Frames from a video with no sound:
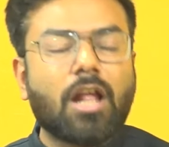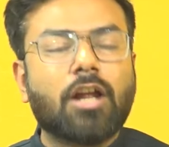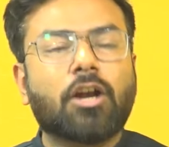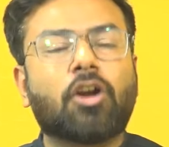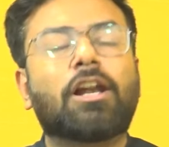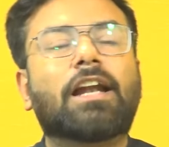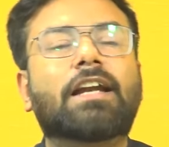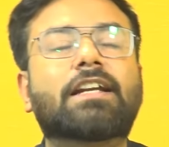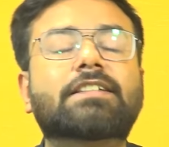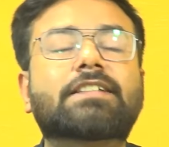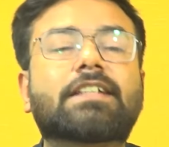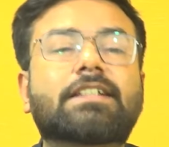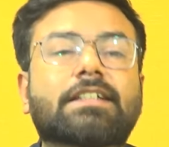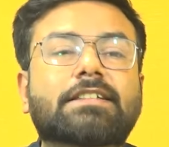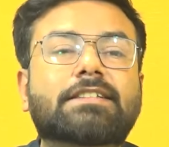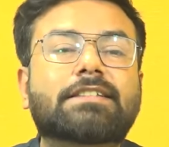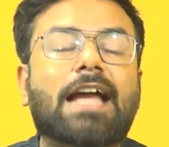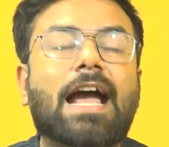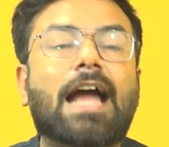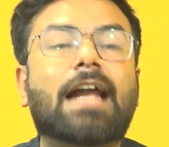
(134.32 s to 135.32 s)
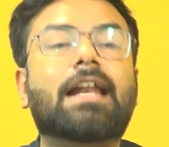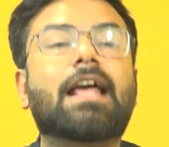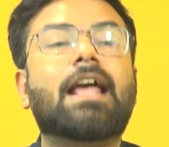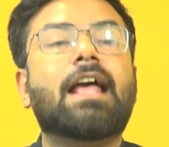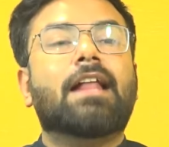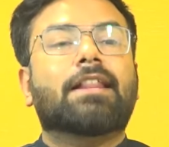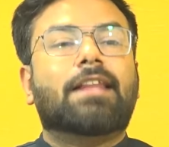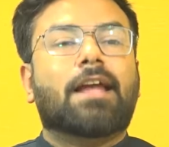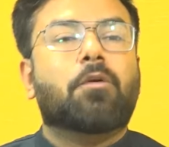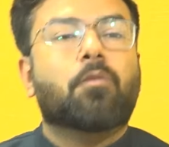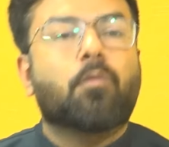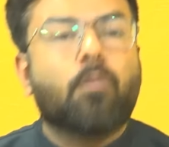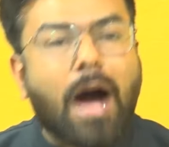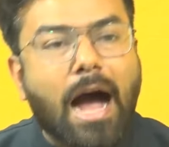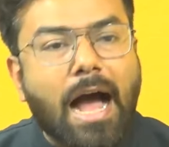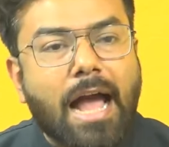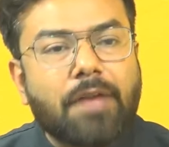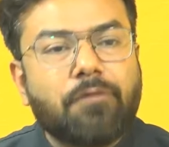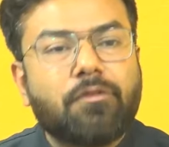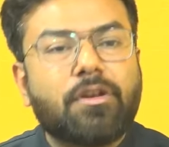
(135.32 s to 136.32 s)
And let us understand that
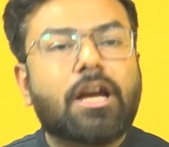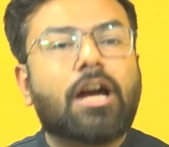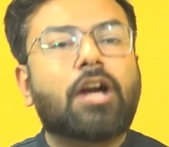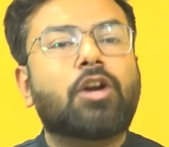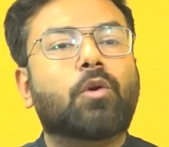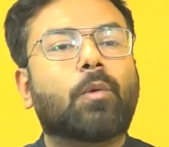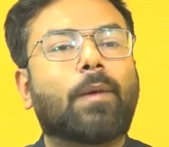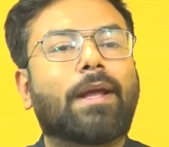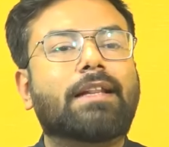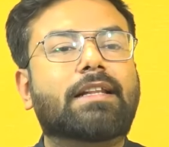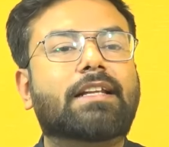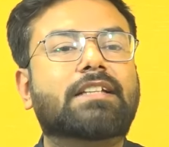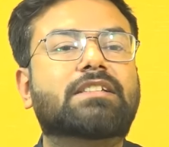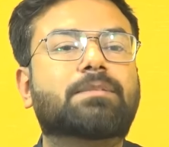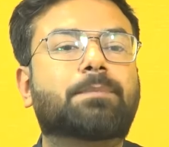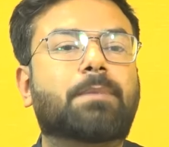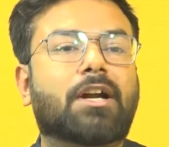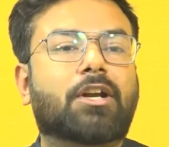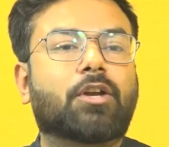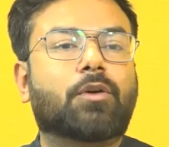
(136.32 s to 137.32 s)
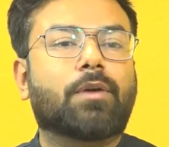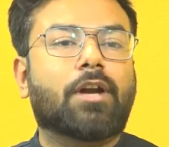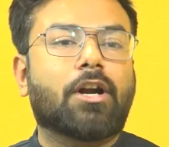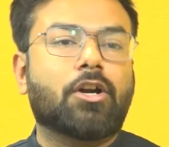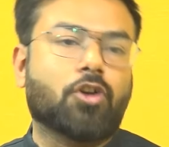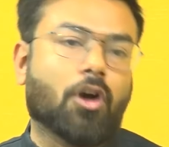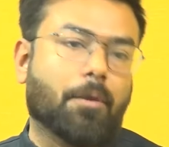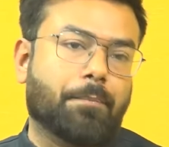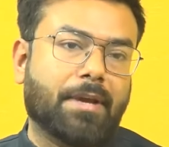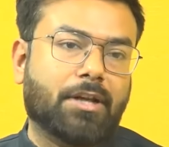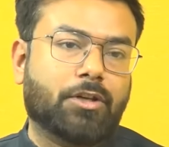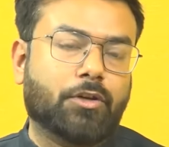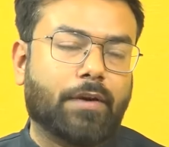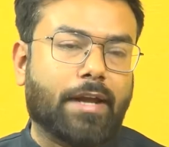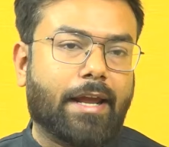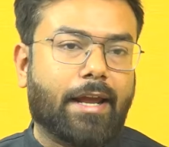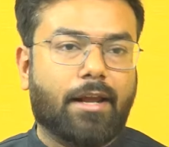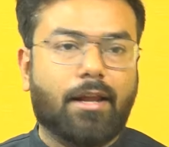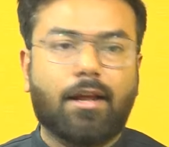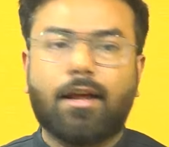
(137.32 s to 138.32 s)
why we are doing this particular topic
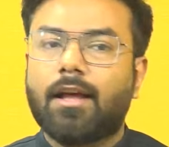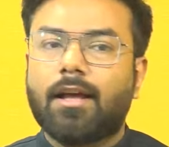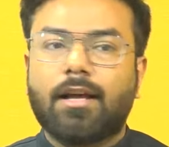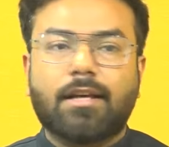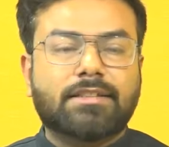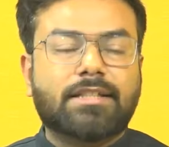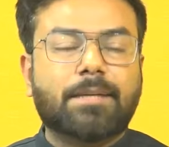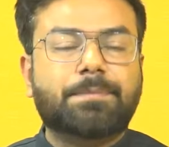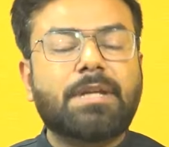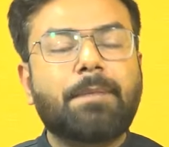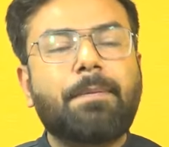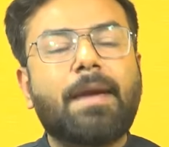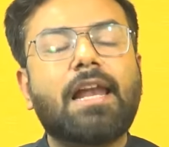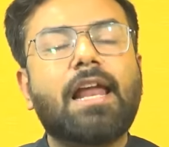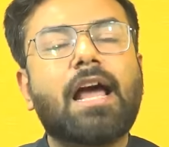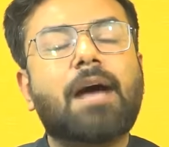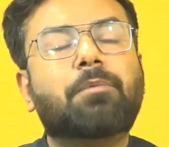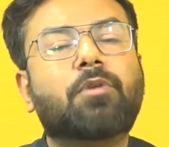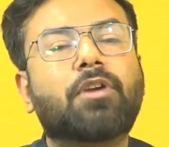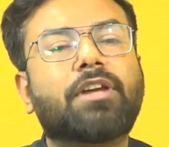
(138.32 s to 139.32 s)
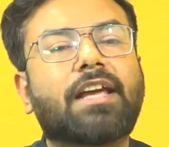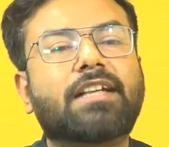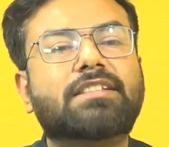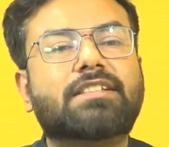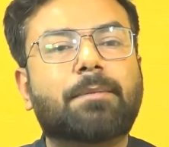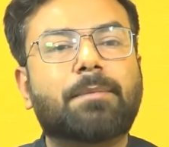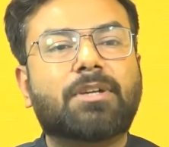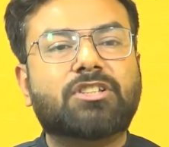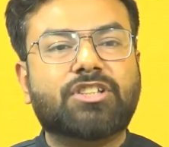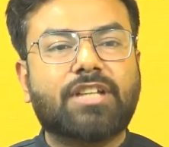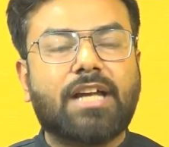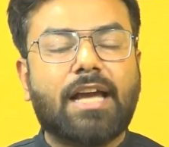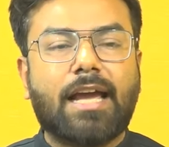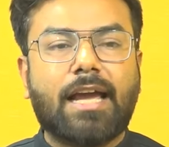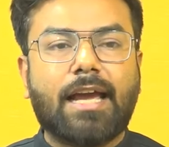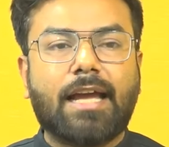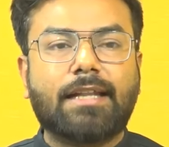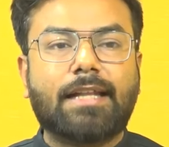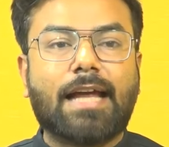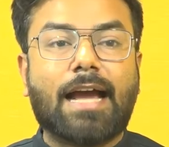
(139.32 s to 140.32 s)
today. Sabse pehle aapko ye samajhna
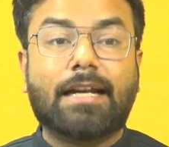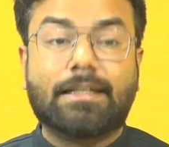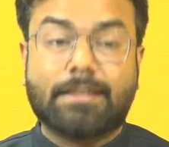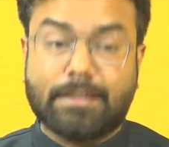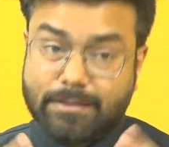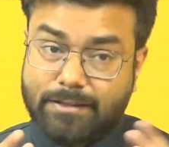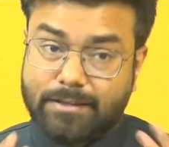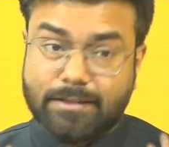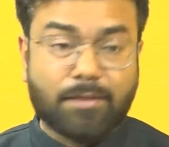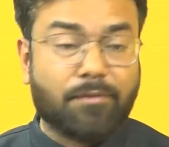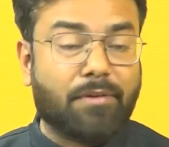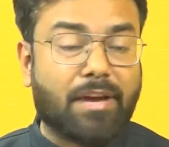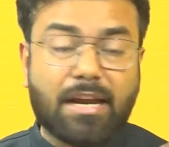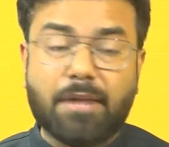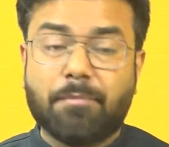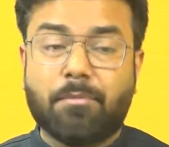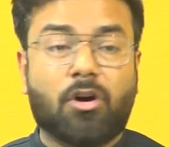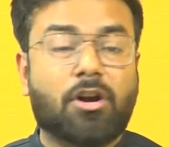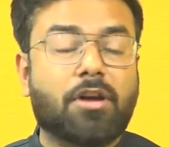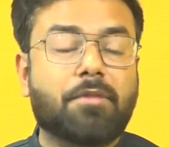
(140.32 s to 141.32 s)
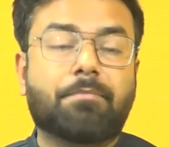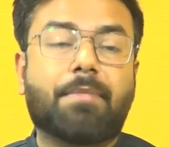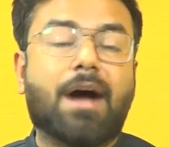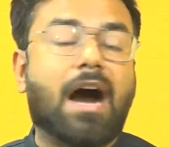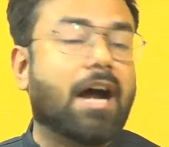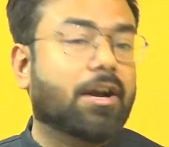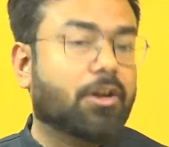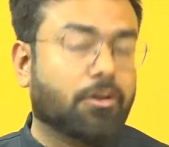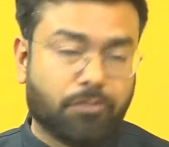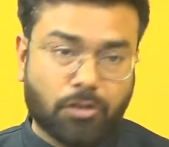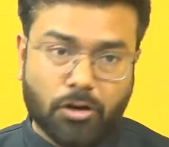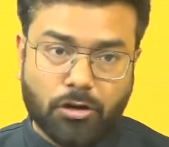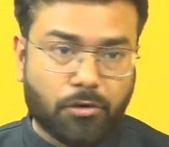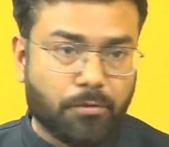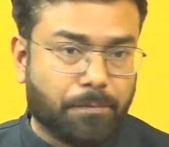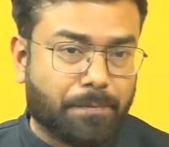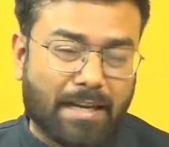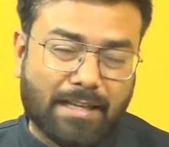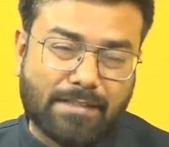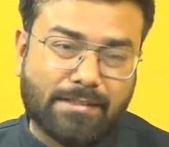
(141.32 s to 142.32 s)
hai that this is a very important part of your
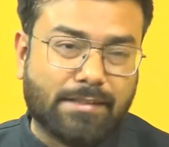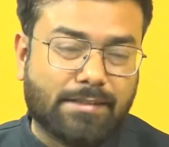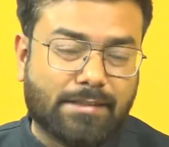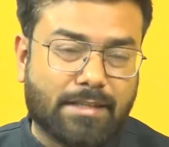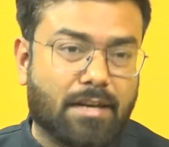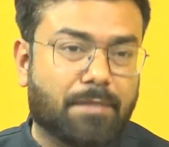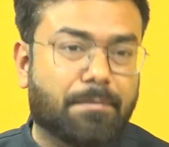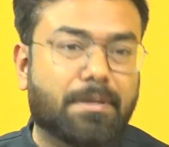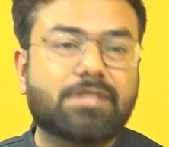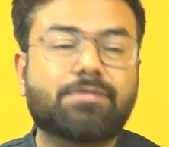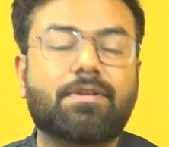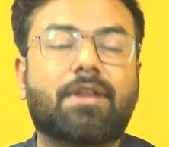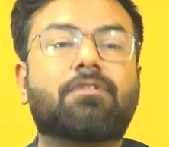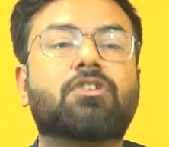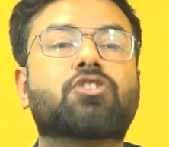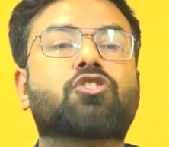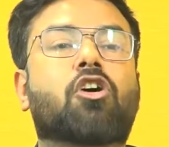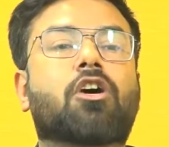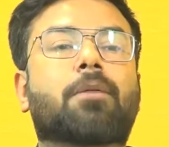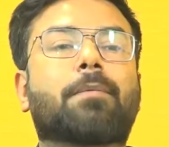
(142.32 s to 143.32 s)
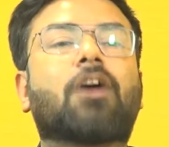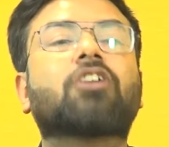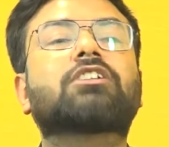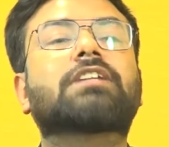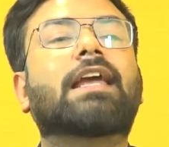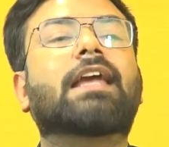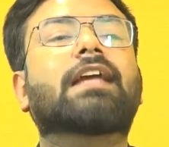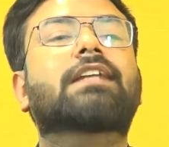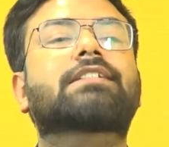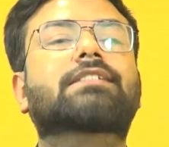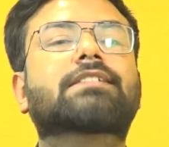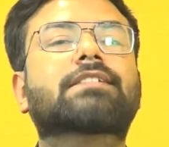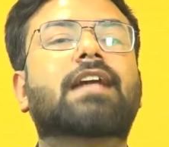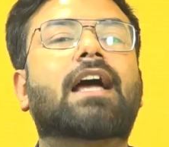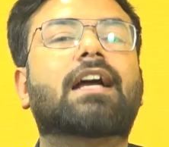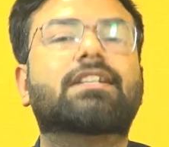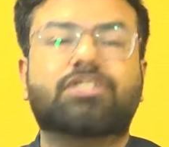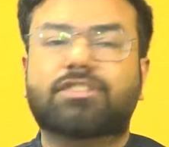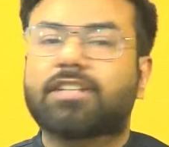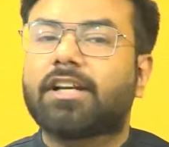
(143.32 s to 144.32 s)
UPSC syllabus when we talk about
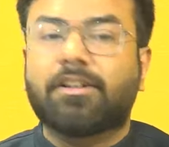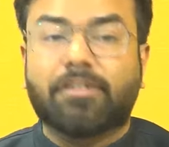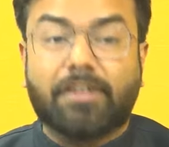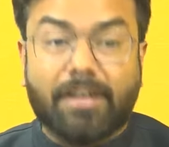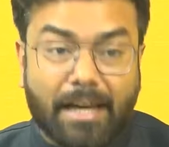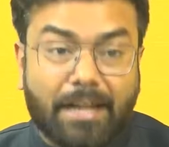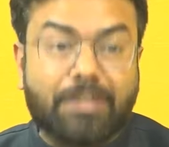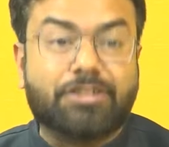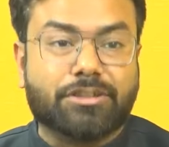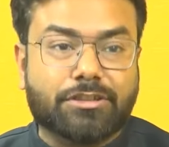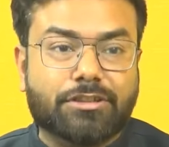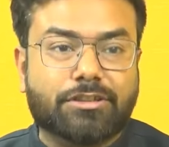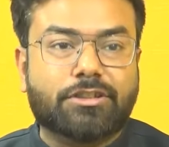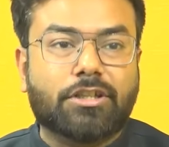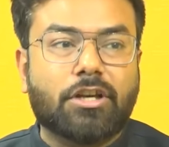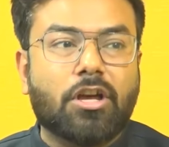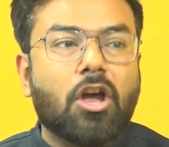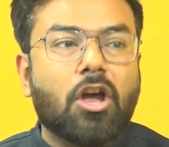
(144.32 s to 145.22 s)
international relations.